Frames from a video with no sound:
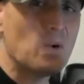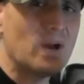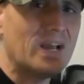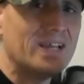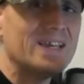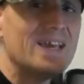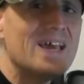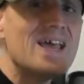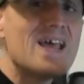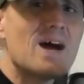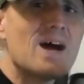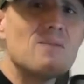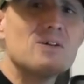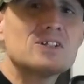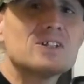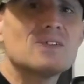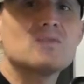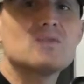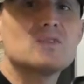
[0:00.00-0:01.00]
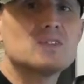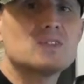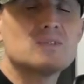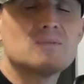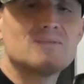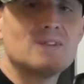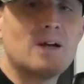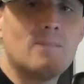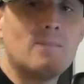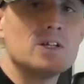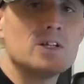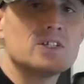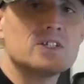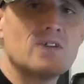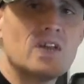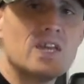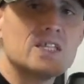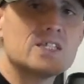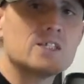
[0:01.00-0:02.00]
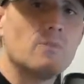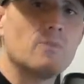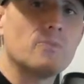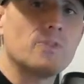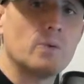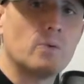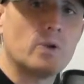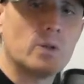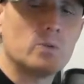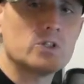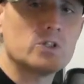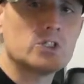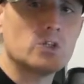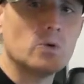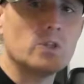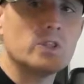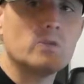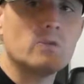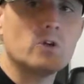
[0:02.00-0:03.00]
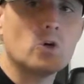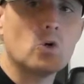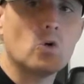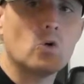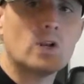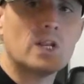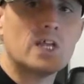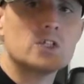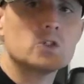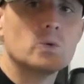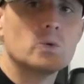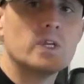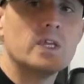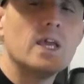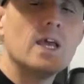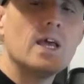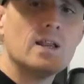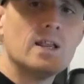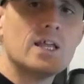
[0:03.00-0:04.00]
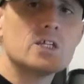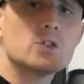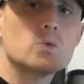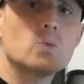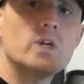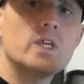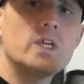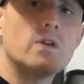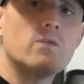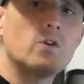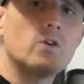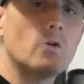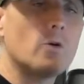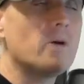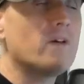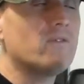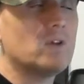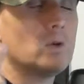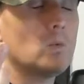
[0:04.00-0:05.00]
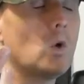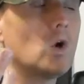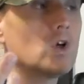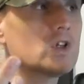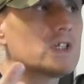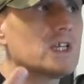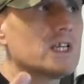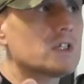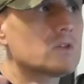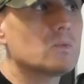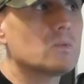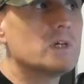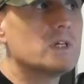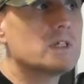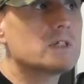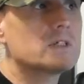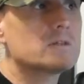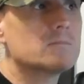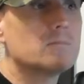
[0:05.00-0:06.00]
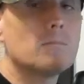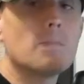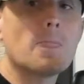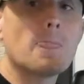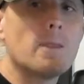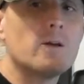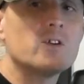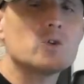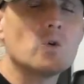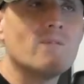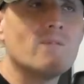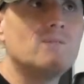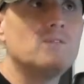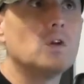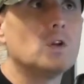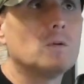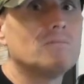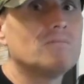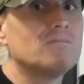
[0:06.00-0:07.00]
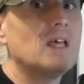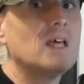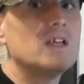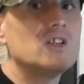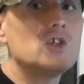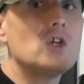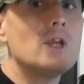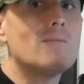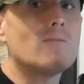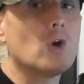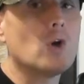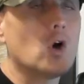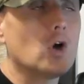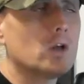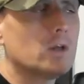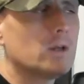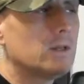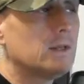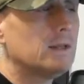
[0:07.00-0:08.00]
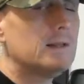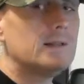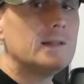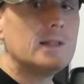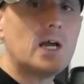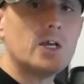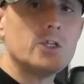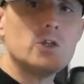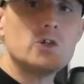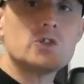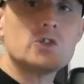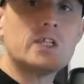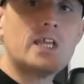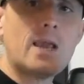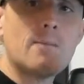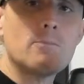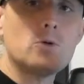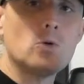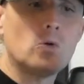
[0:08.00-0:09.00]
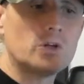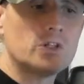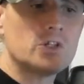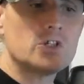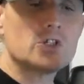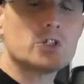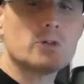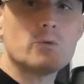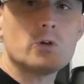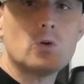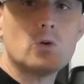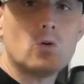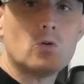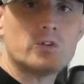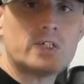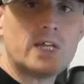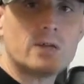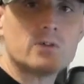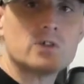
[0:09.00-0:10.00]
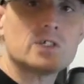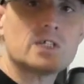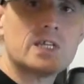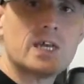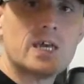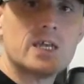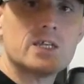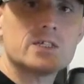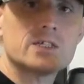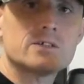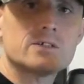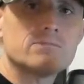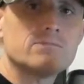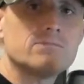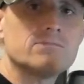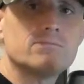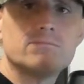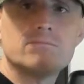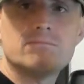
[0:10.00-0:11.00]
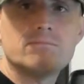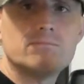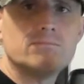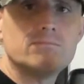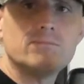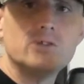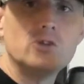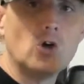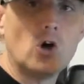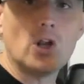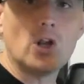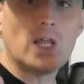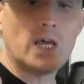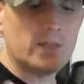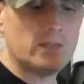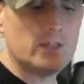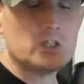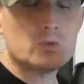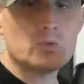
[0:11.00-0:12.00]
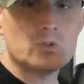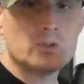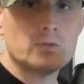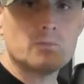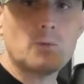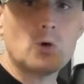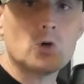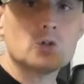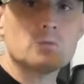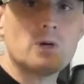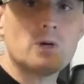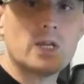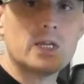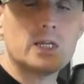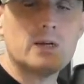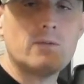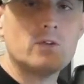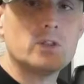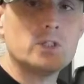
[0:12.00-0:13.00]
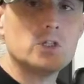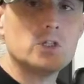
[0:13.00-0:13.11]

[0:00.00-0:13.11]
anyway, I must have I must have hit something when I was doing the record last week. Last week, if you if you watched last week's sort of cheap vlog, I used the camcorder just to record downstairs not like this with the posh mic and